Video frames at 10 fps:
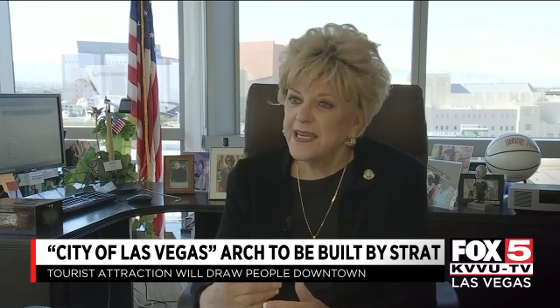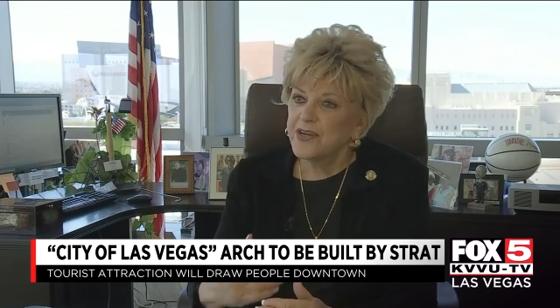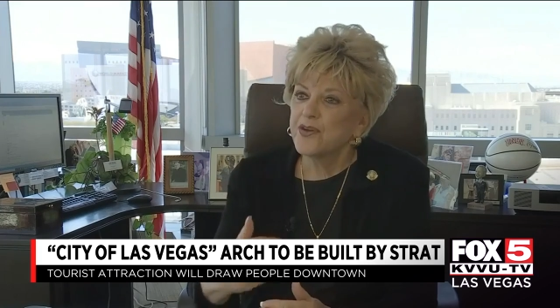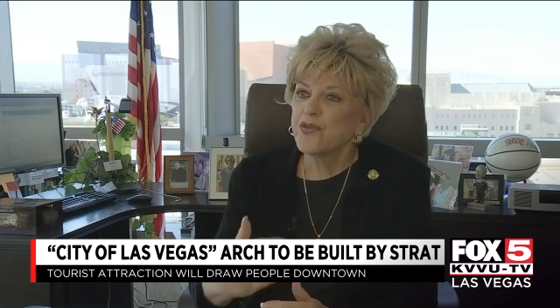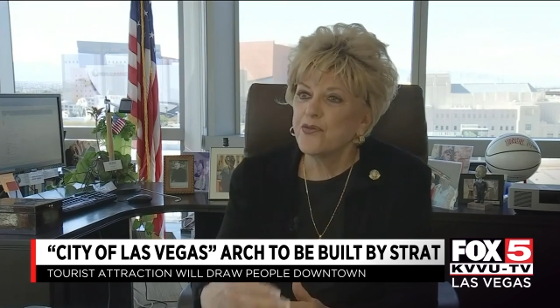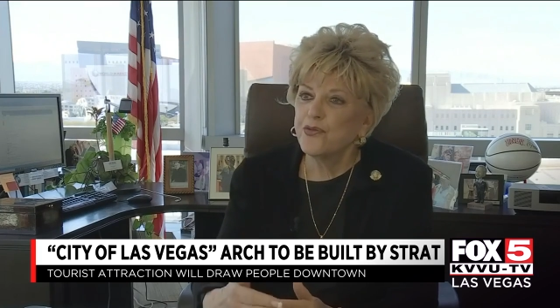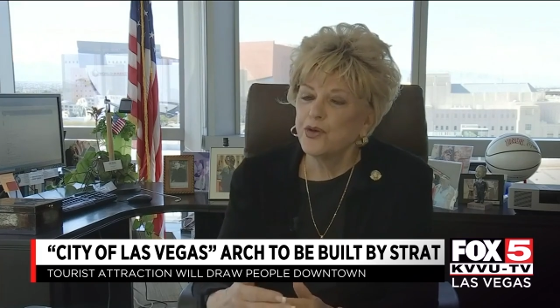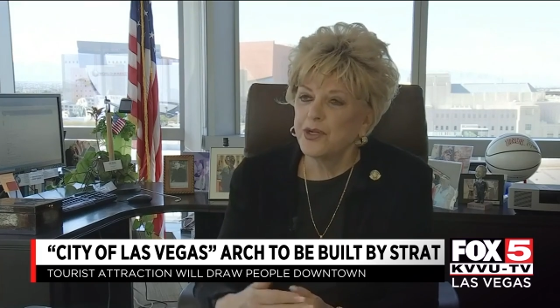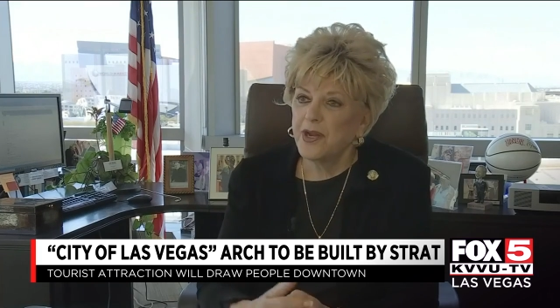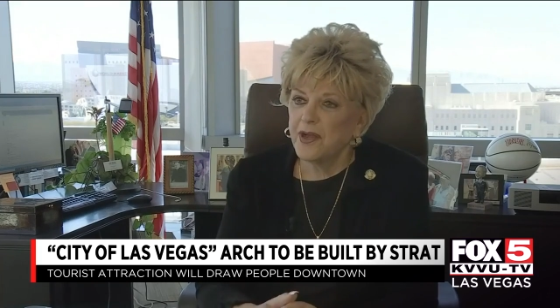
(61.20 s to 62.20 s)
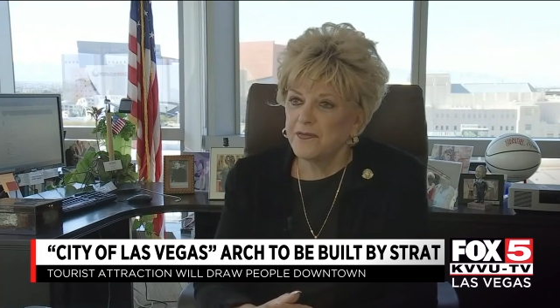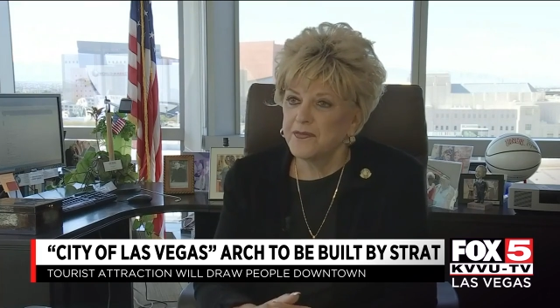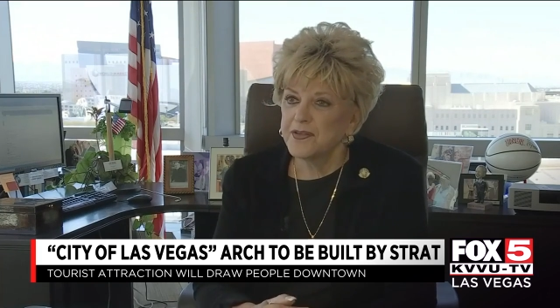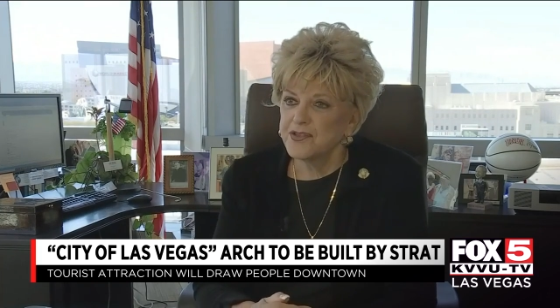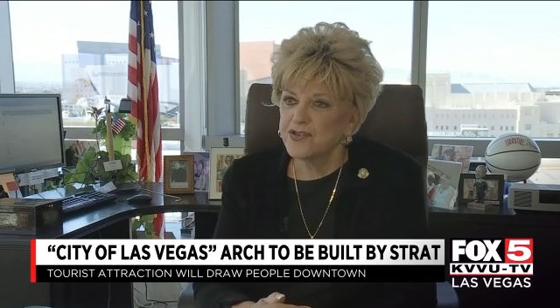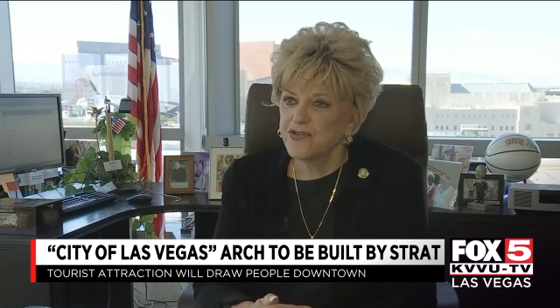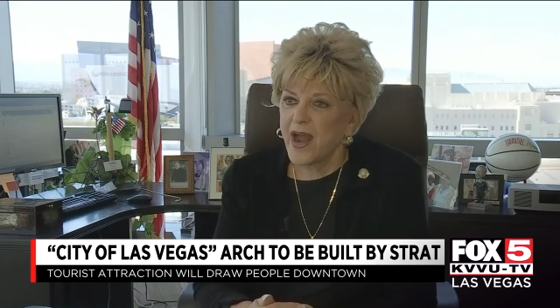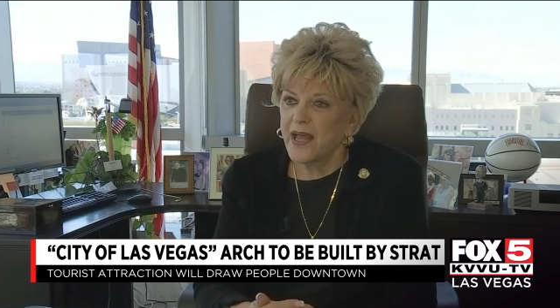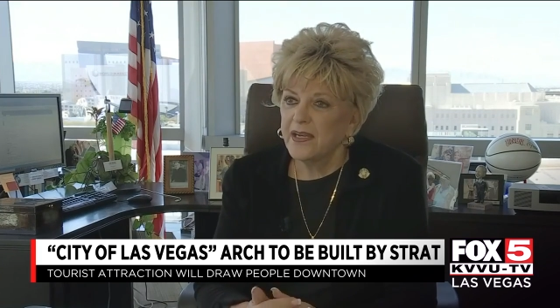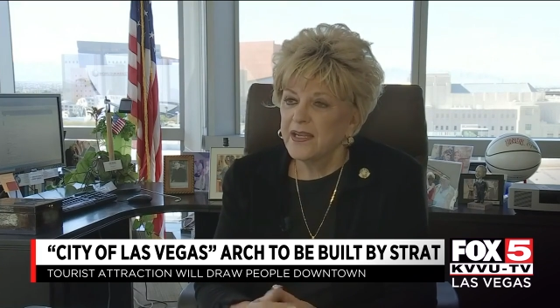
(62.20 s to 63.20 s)
near the foot of the
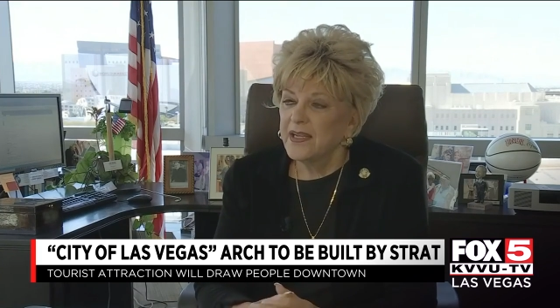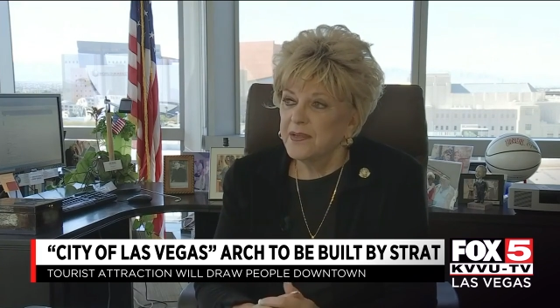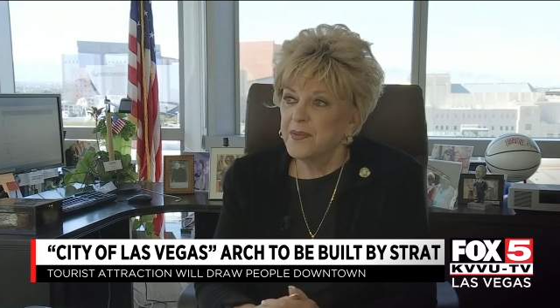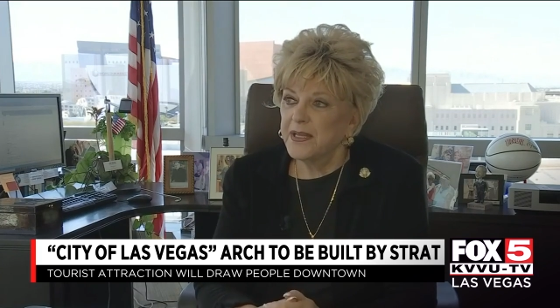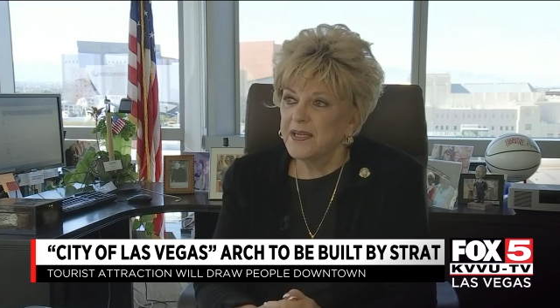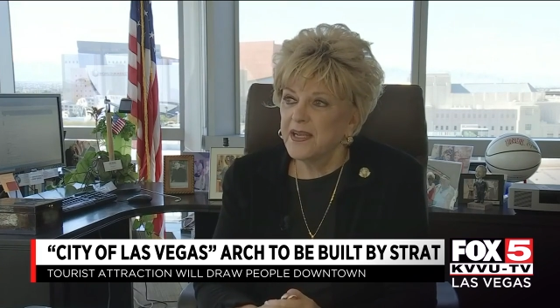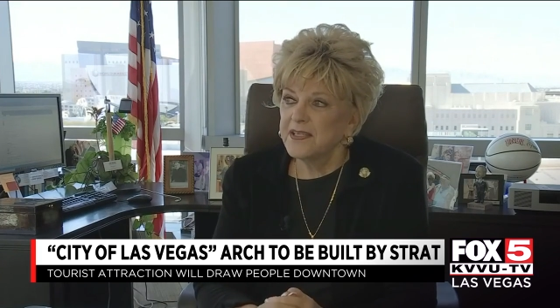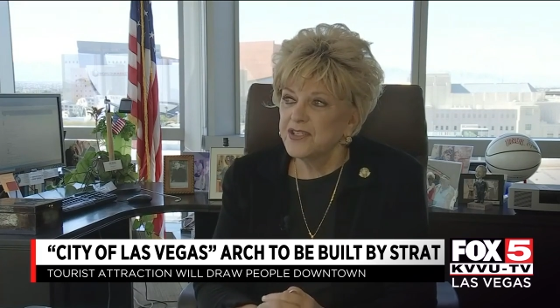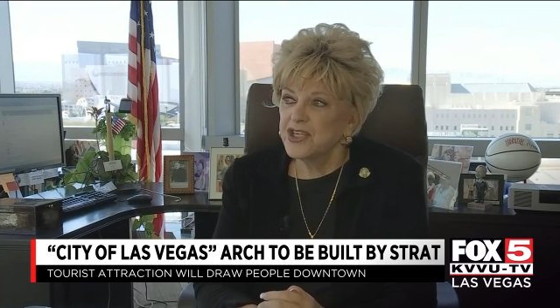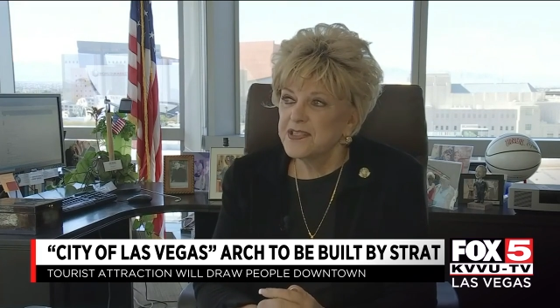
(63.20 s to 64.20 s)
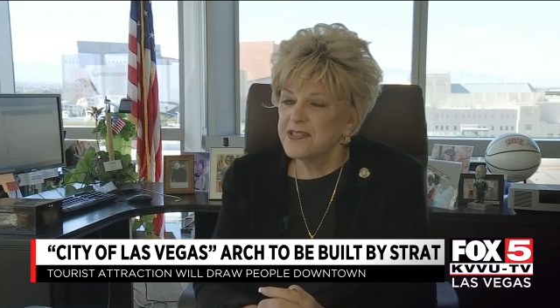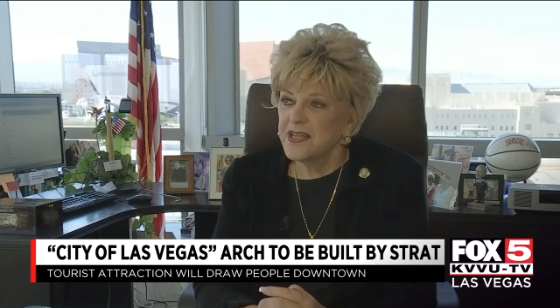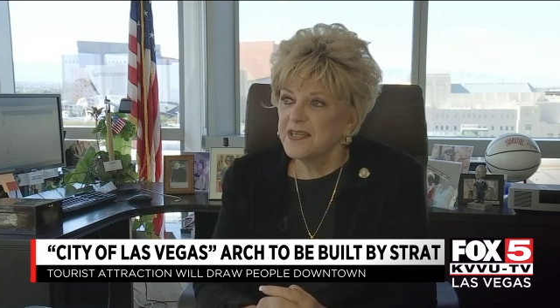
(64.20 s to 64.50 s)
Strat. Mayor Goodman says the